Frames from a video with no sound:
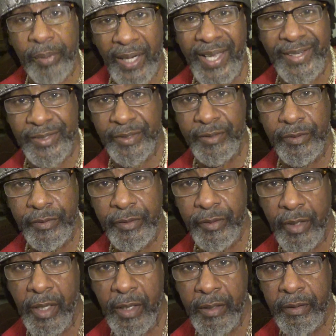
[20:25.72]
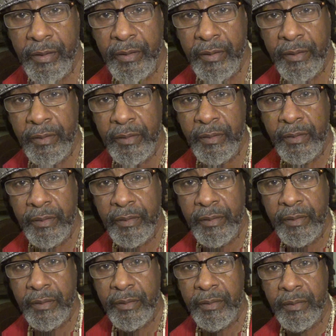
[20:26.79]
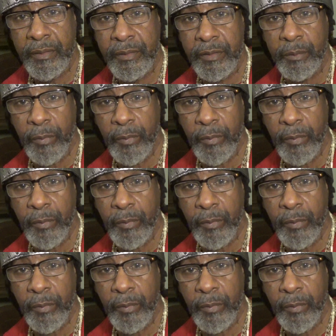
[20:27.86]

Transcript: planting. You know? The